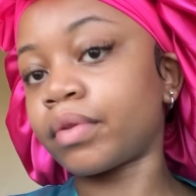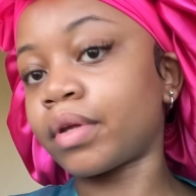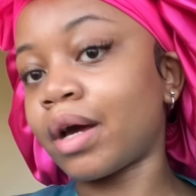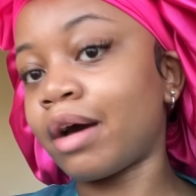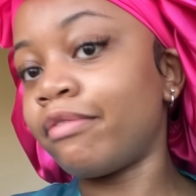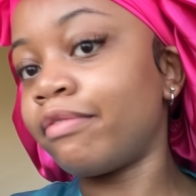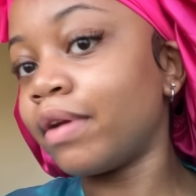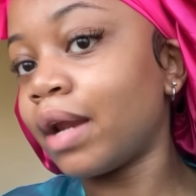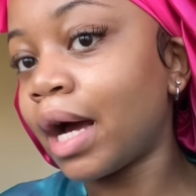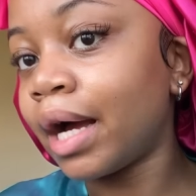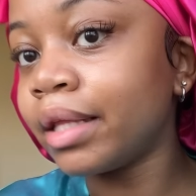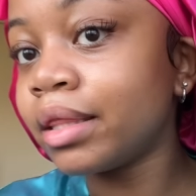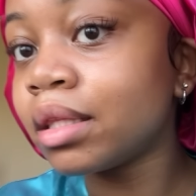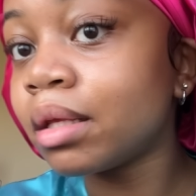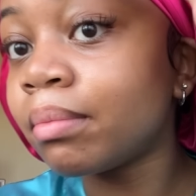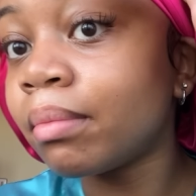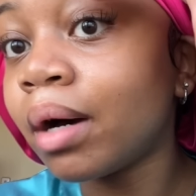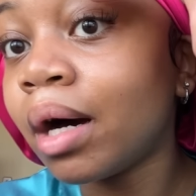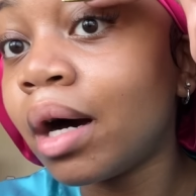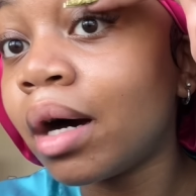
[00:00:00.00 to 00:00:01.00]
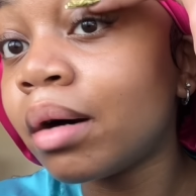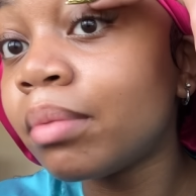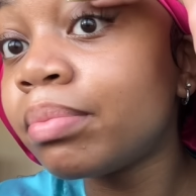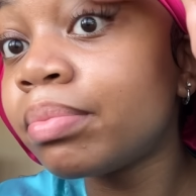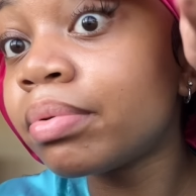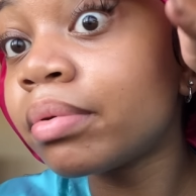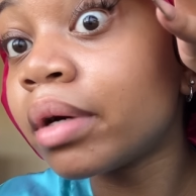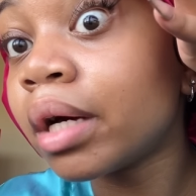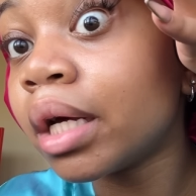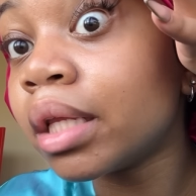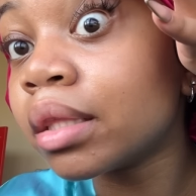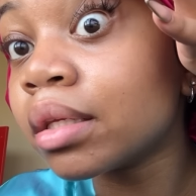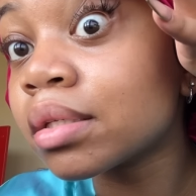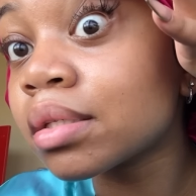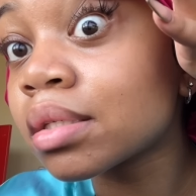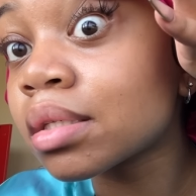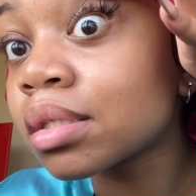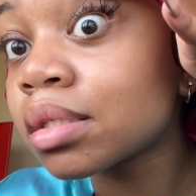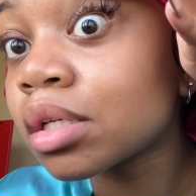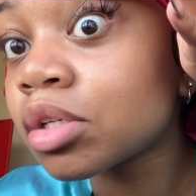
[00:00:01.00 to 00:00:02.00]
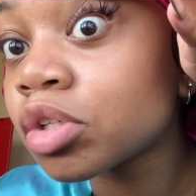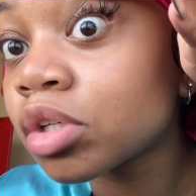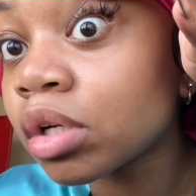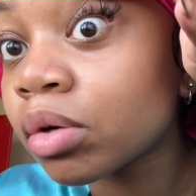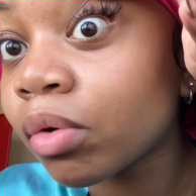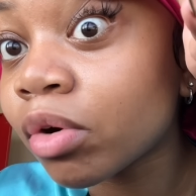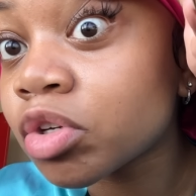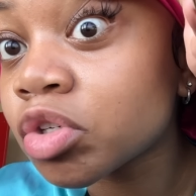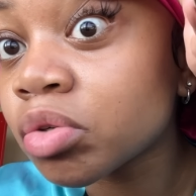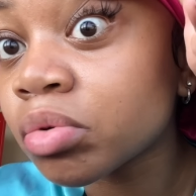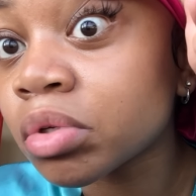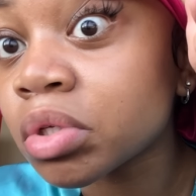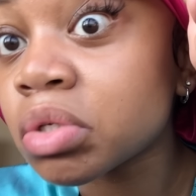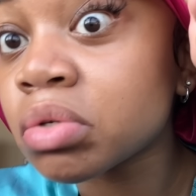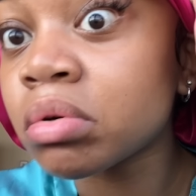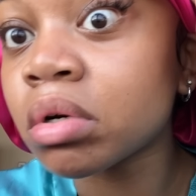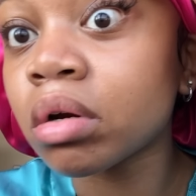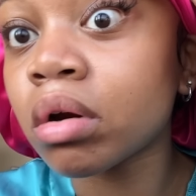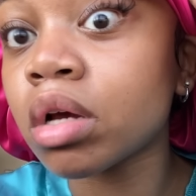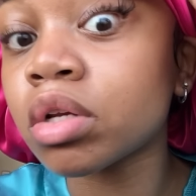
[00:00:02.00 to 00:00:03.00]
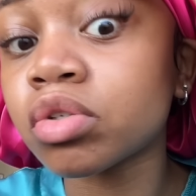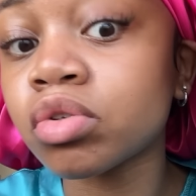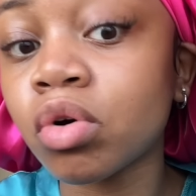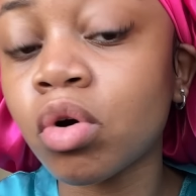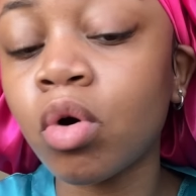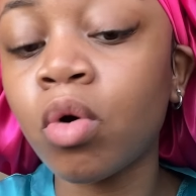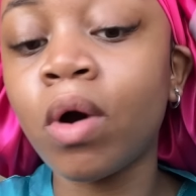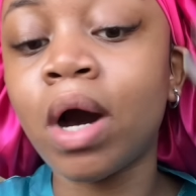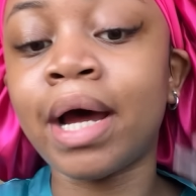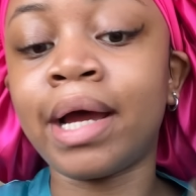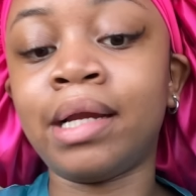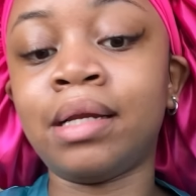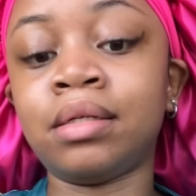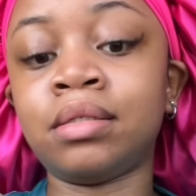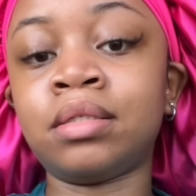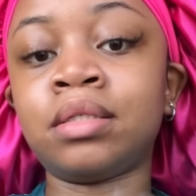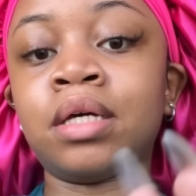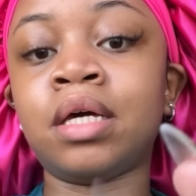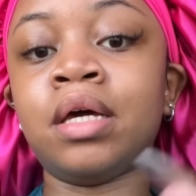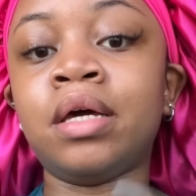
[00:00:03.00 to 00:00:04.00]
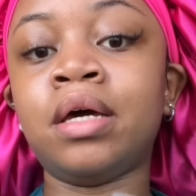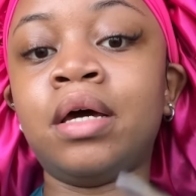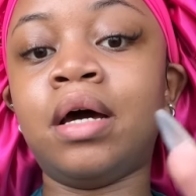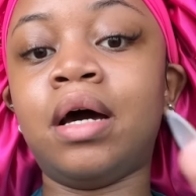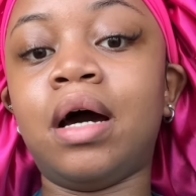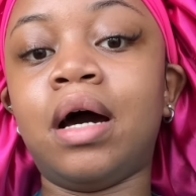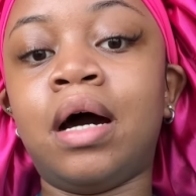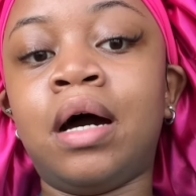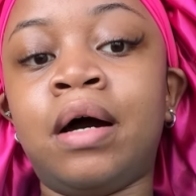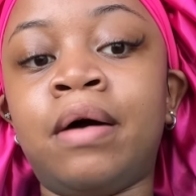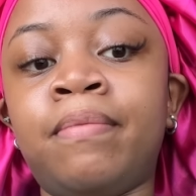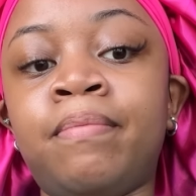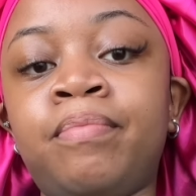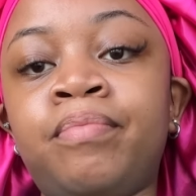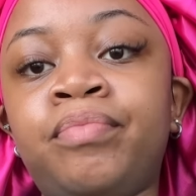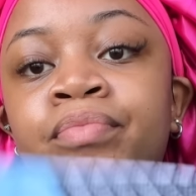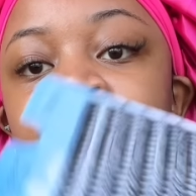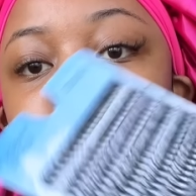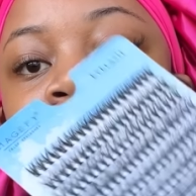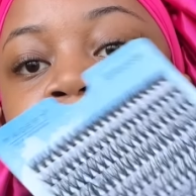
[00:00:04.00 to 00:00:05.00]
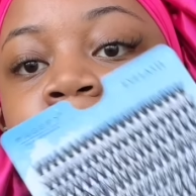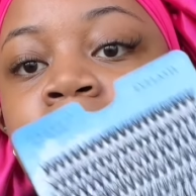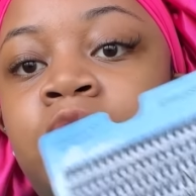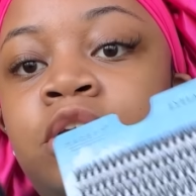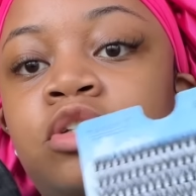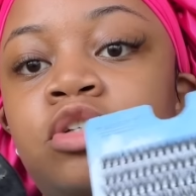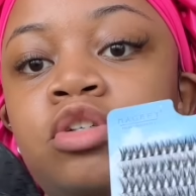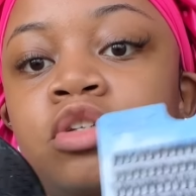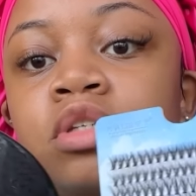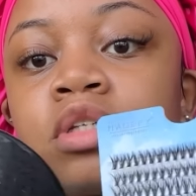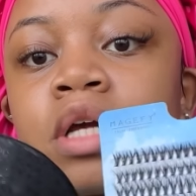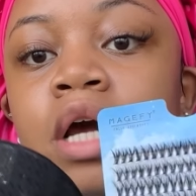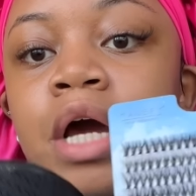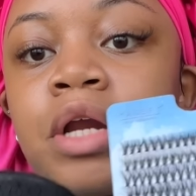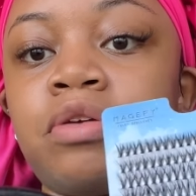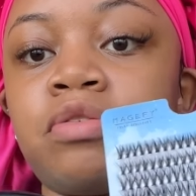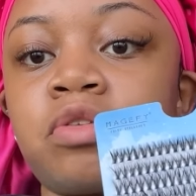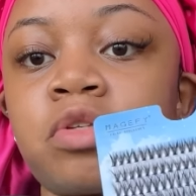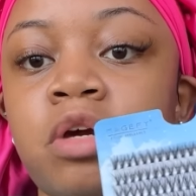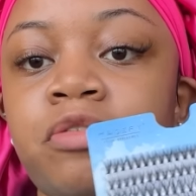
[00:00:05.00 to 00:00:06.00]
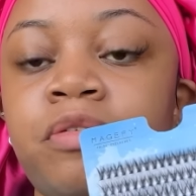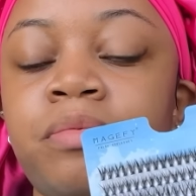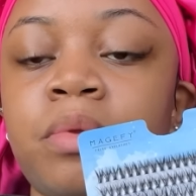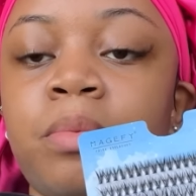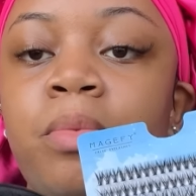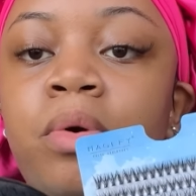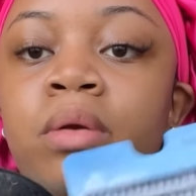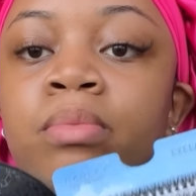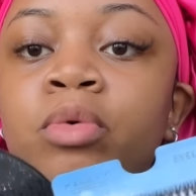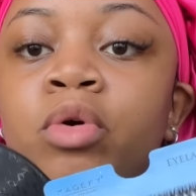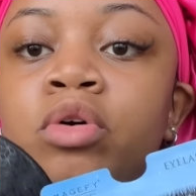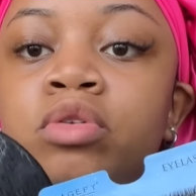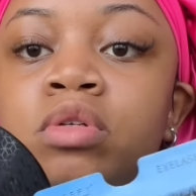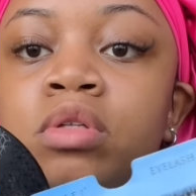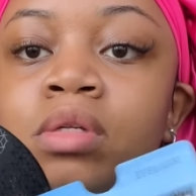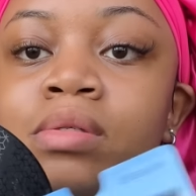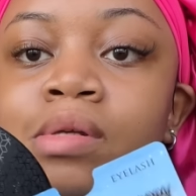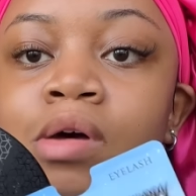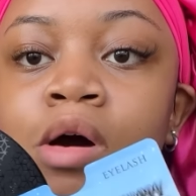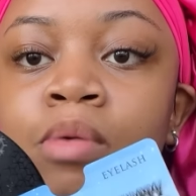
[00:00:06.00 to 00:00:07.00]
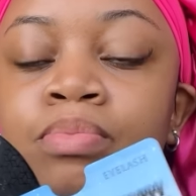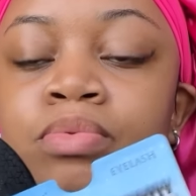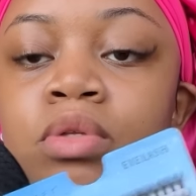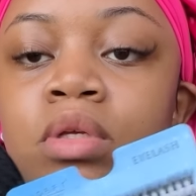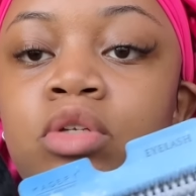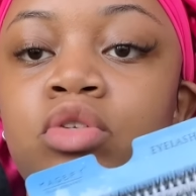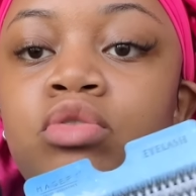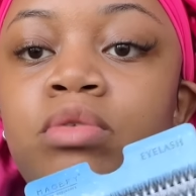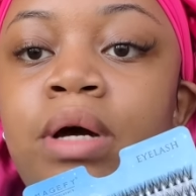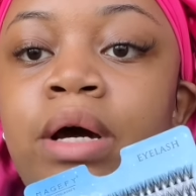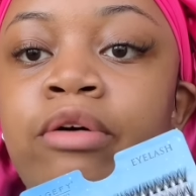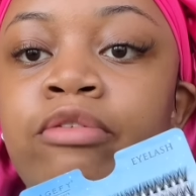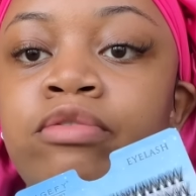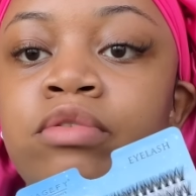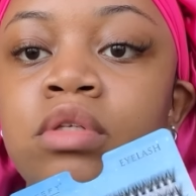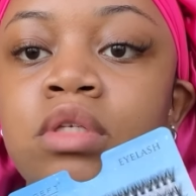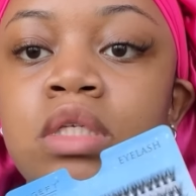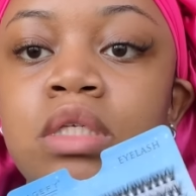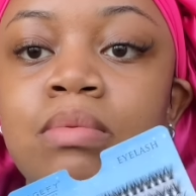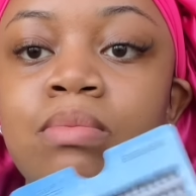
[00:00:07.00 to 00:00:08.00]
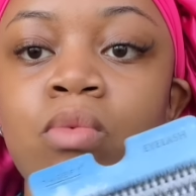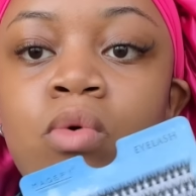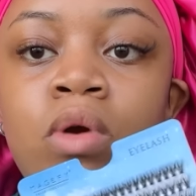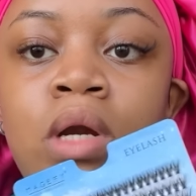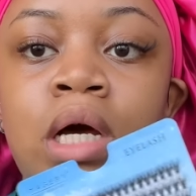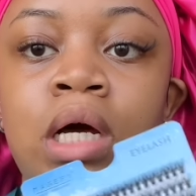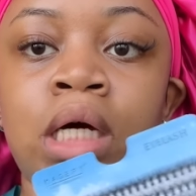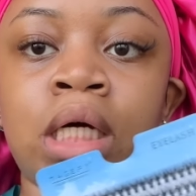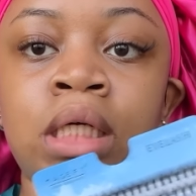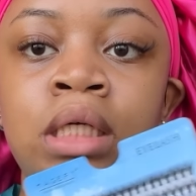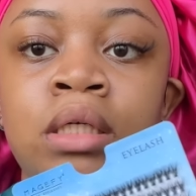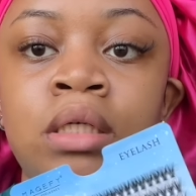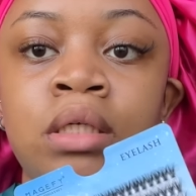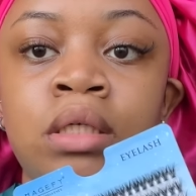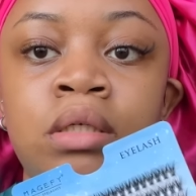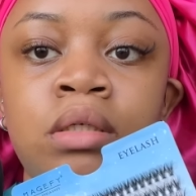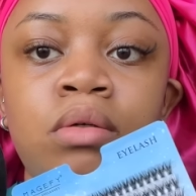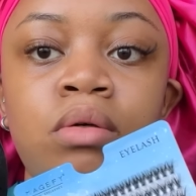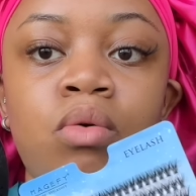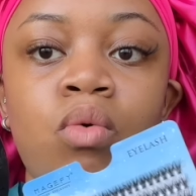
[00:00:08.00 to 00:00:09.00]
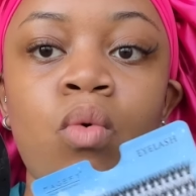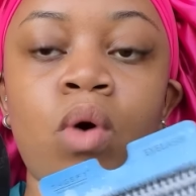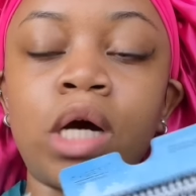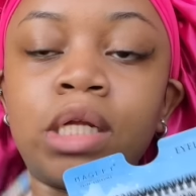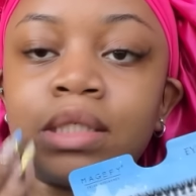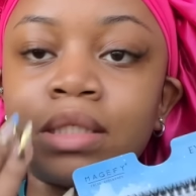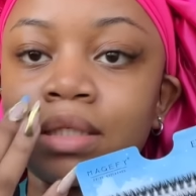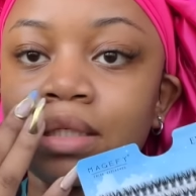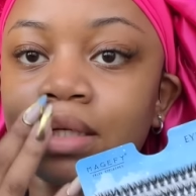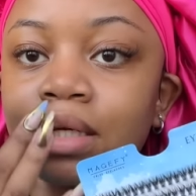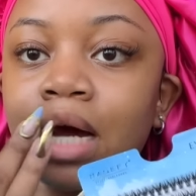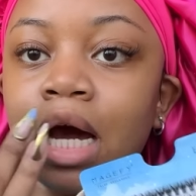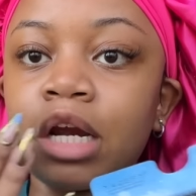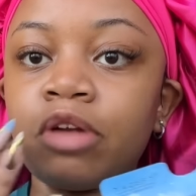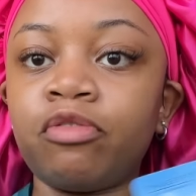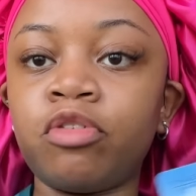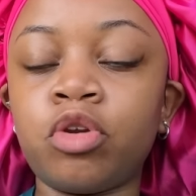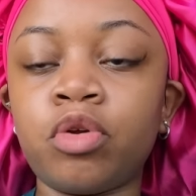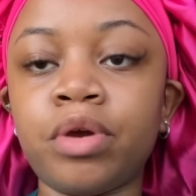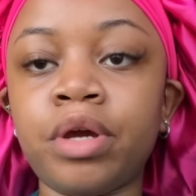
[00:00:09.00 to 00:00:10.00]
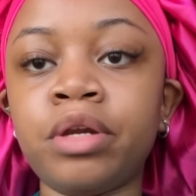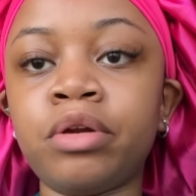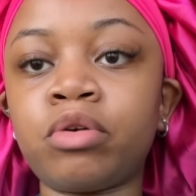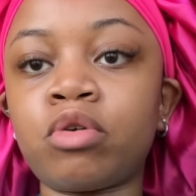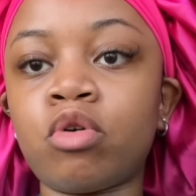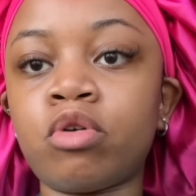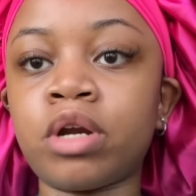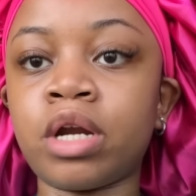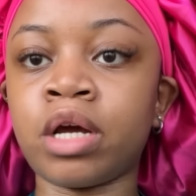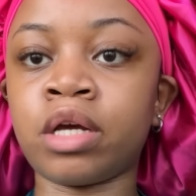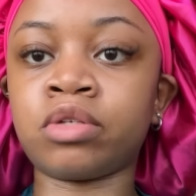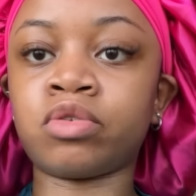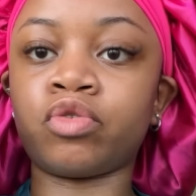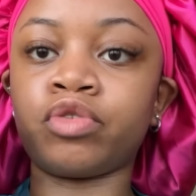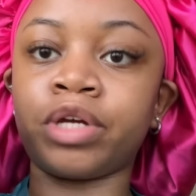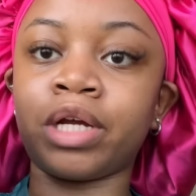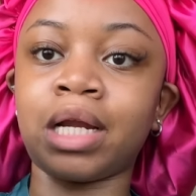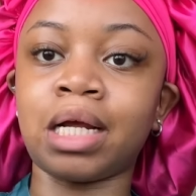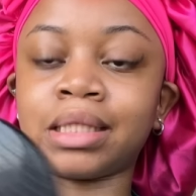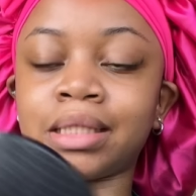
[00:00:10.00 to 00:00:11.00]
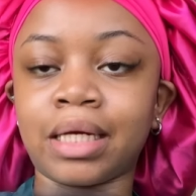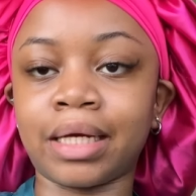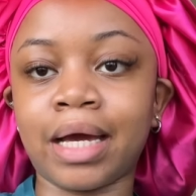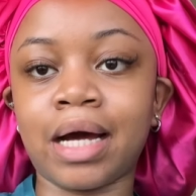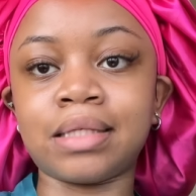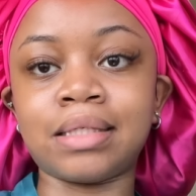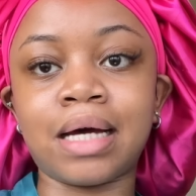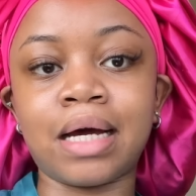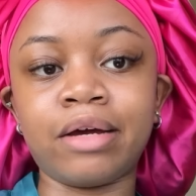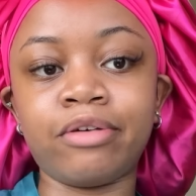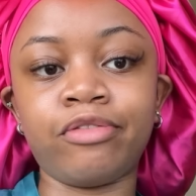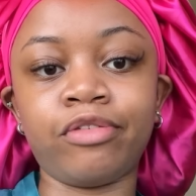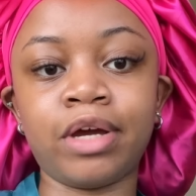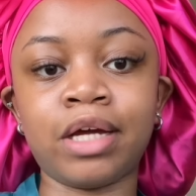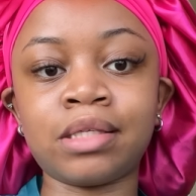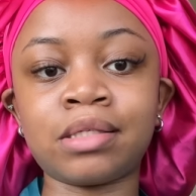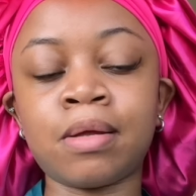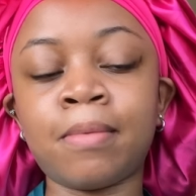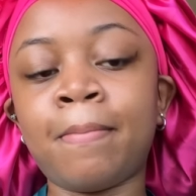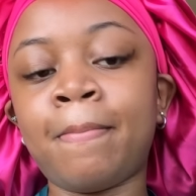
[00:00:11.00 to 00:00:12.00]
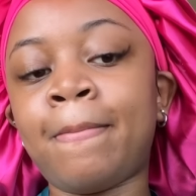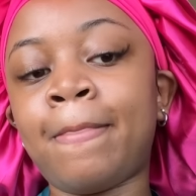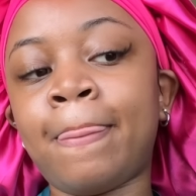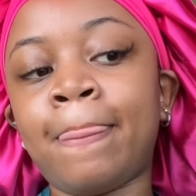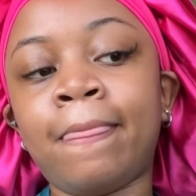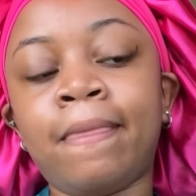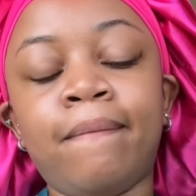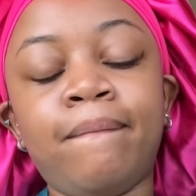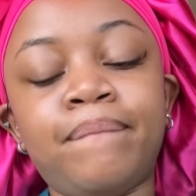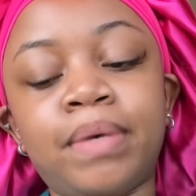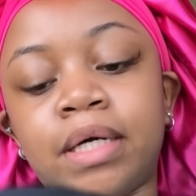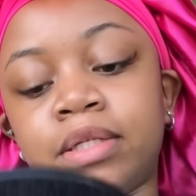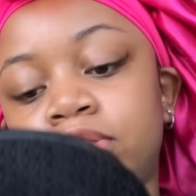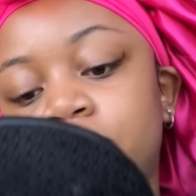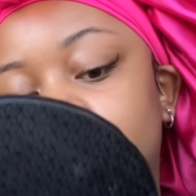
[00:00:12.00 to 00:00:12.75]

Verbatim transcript: i've lined them up and this is essentially what you would do across your whole eyelid um, and just kind of start from the bottom and go to the top so that you have the smaller ones kind of in your inner corner so you get like the cat eye effect but